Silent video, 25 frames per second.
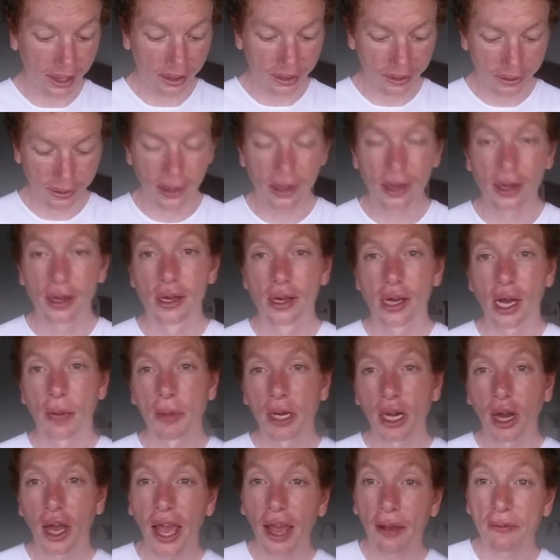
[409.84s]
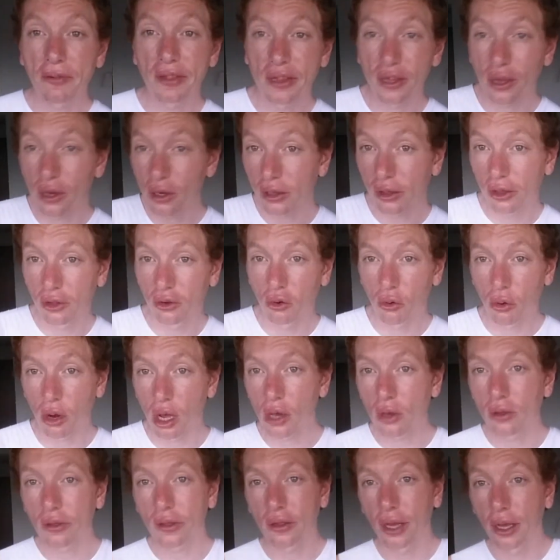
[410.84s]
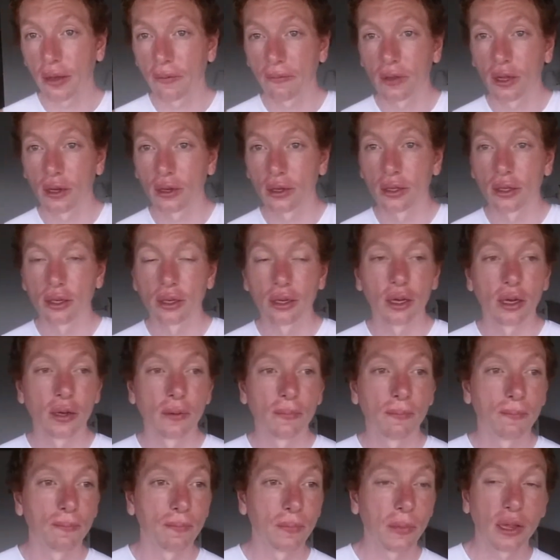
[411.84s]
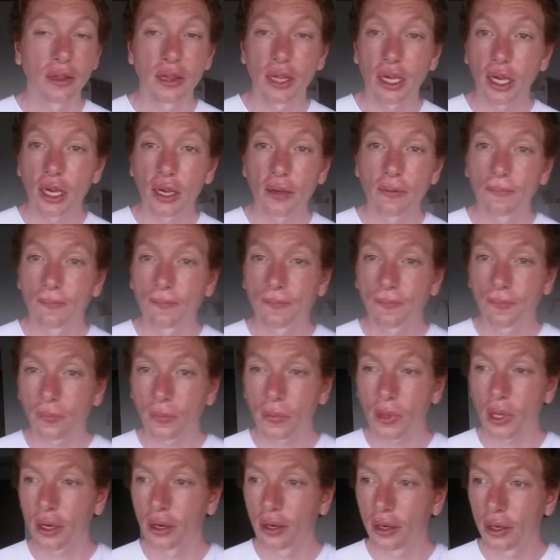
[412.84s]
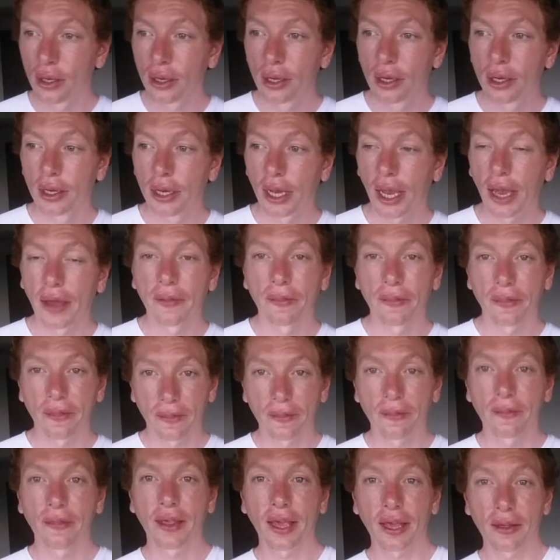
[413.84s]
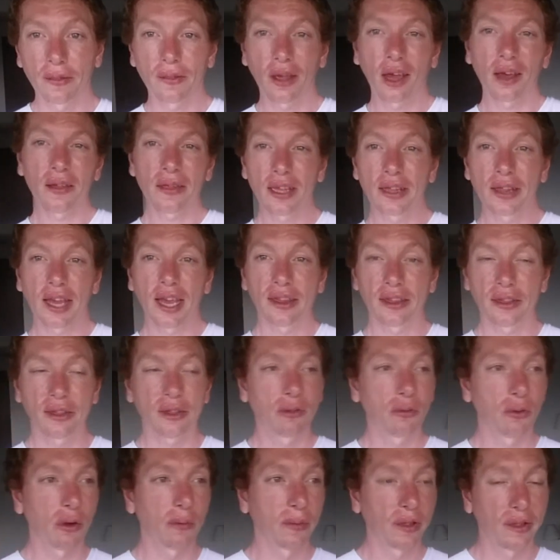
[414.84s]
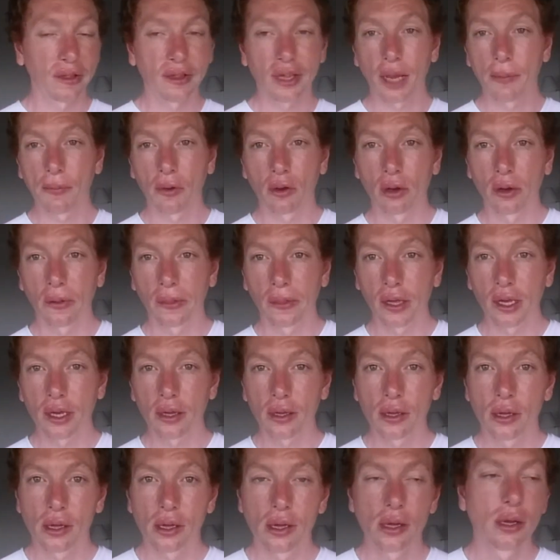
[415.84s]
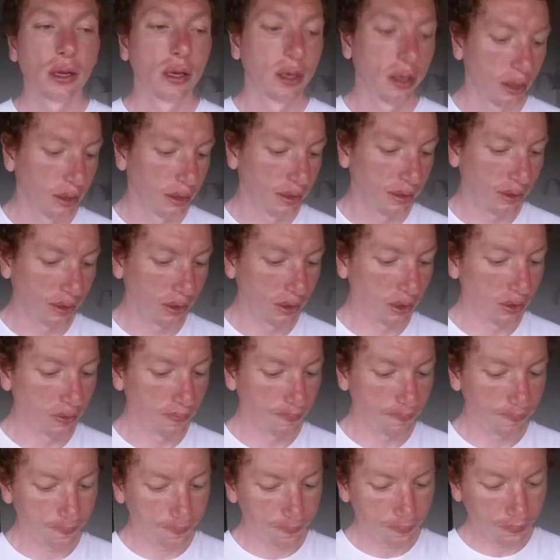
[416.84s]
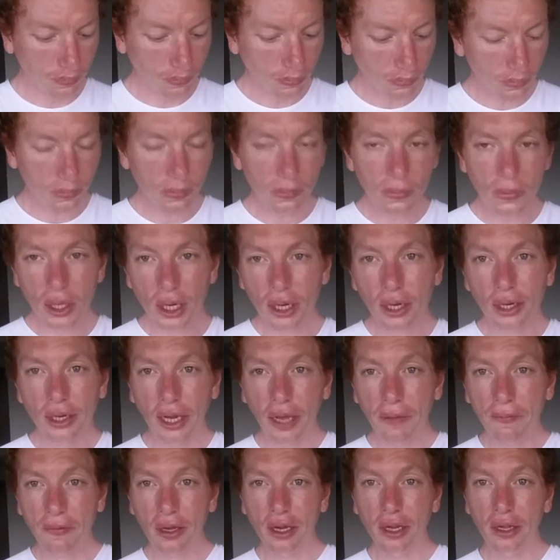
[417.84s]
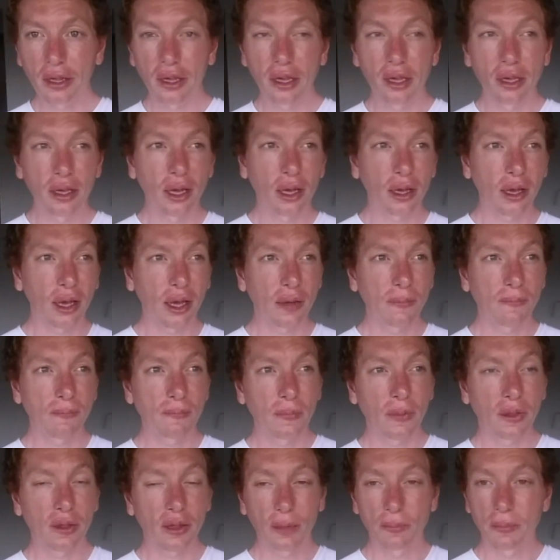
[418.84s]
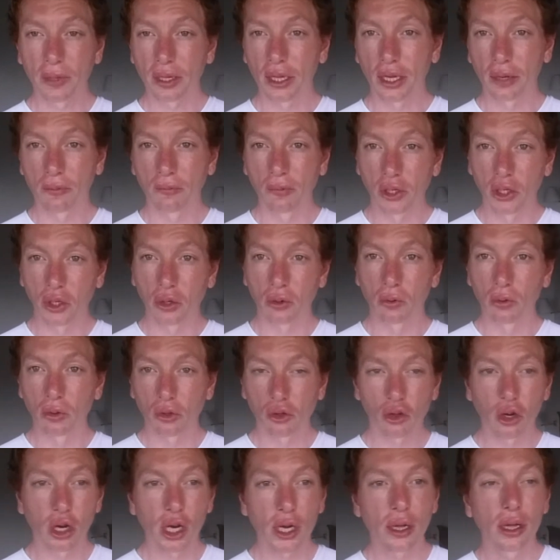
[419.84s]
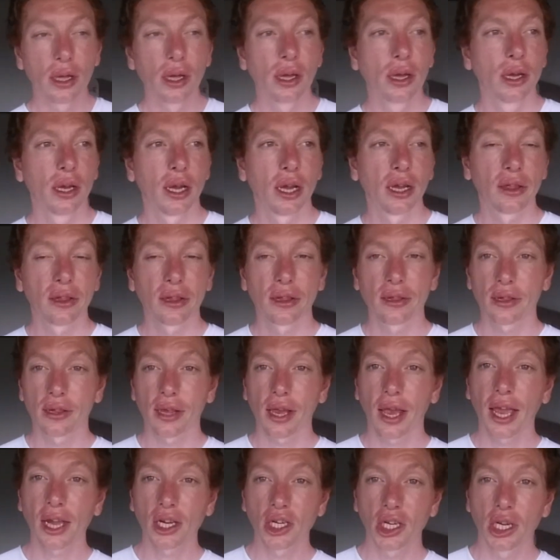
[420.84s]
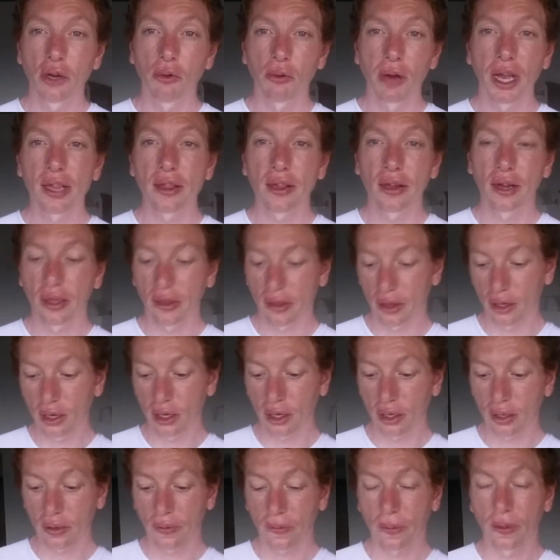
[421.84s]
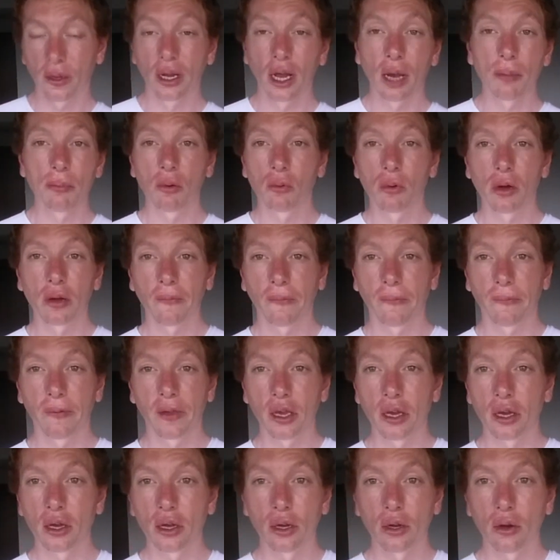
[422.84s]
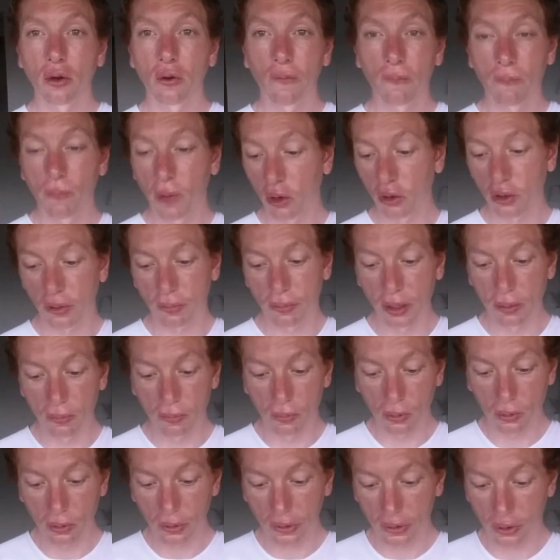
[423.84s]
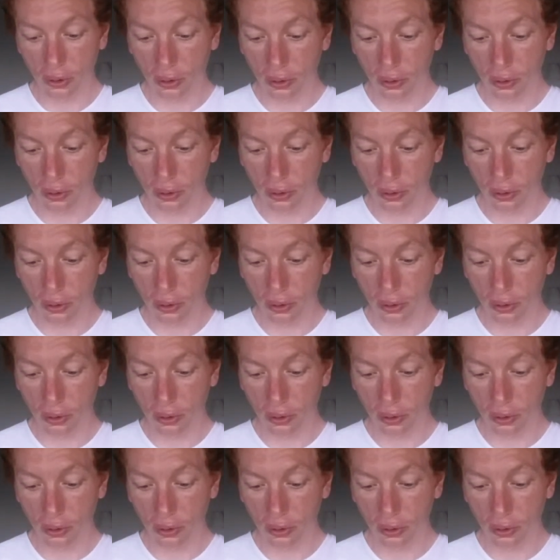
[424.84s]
that. I mean, I have sung to crowds, I have done singing, and I think that's sort of the same kind of thing. So definitely something that we should all try. It's actually rated as like the number one fear of most people.